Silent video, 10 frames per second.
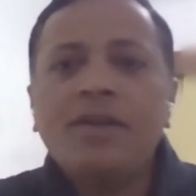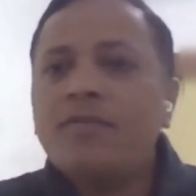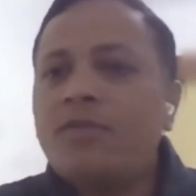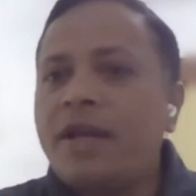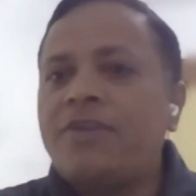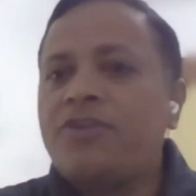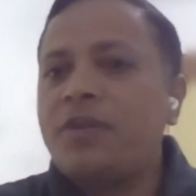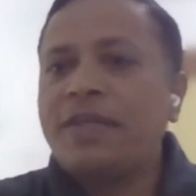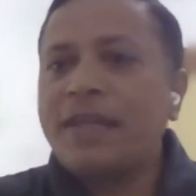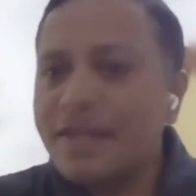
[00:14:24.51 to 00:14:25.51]
for
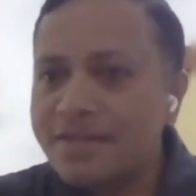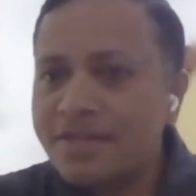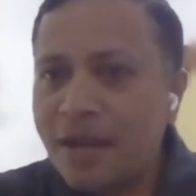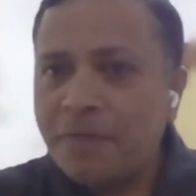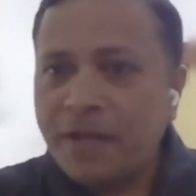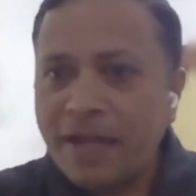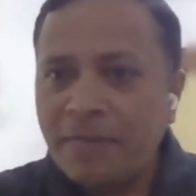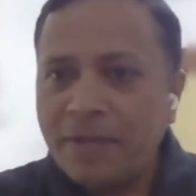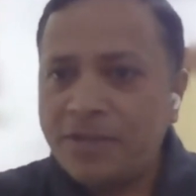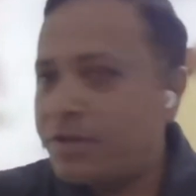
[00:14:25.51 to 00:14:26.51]
ensuring there is uptime,
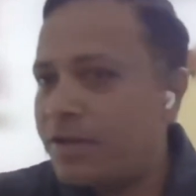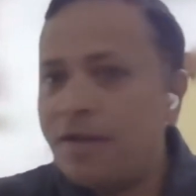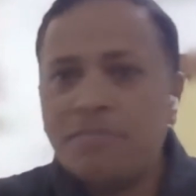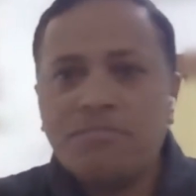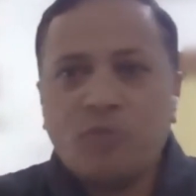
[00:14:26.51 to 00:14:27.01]
etc.,